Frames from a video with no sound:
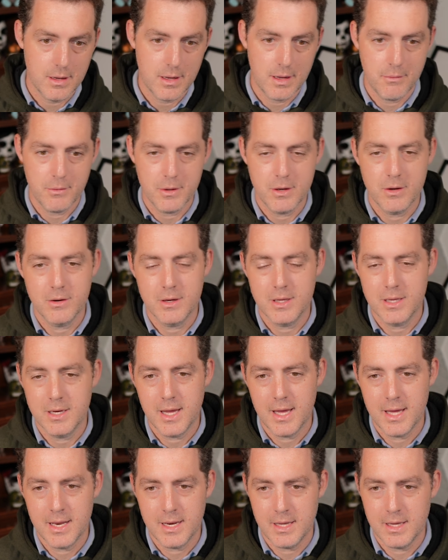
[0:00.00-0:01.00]
And we don't need
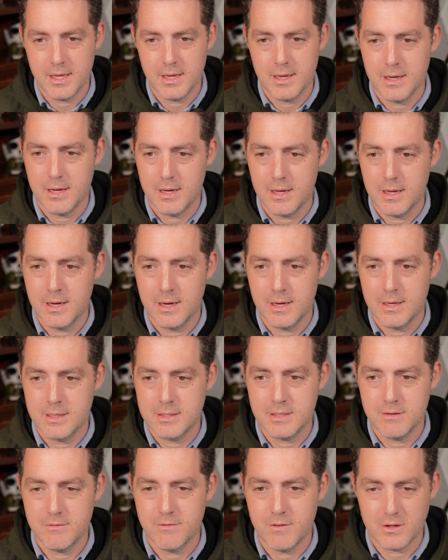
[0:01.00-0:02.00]
any uh,
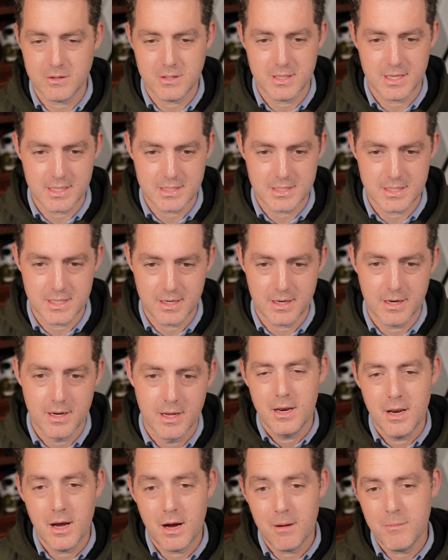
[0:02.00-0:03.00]
default text there.
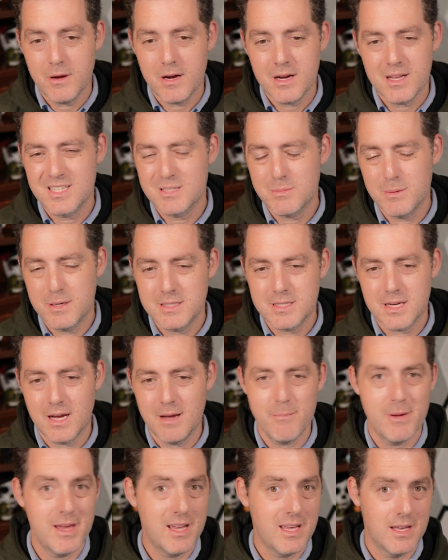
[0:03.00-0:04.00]
Now I'm not gonna spend
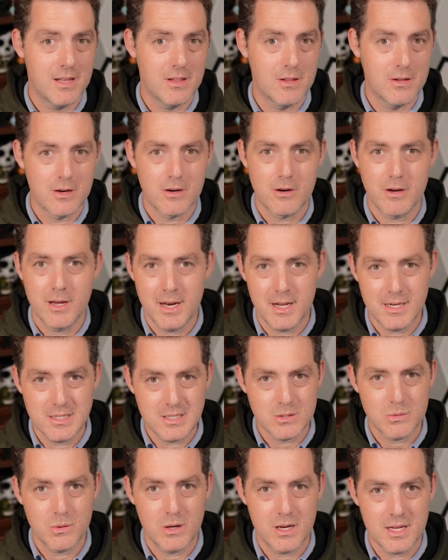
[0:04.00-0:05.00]
time making it look great. I
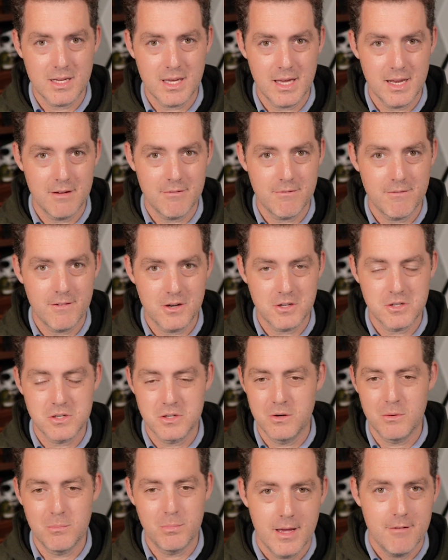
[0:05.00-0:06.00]
just wanna get it
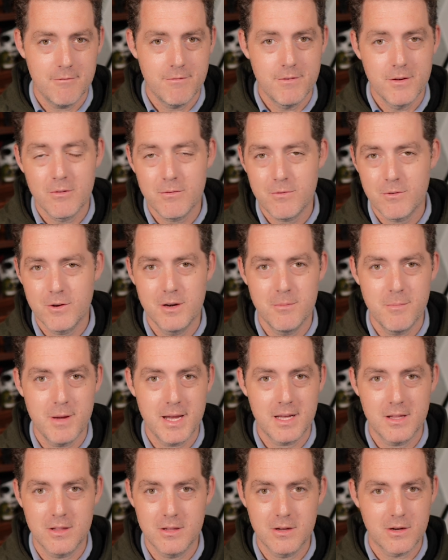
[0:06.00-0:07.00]
functional and feel free to
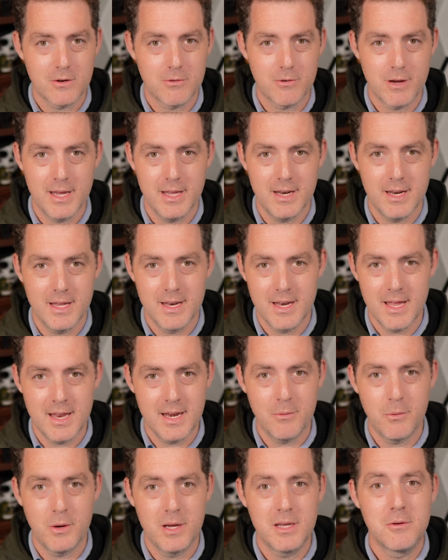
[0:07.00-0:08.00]
make it look great in
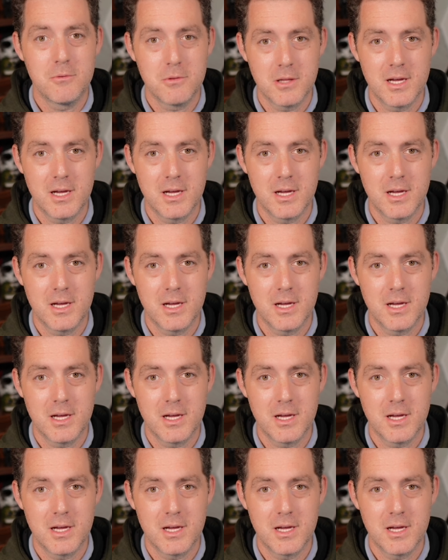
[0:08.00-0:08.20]
any way you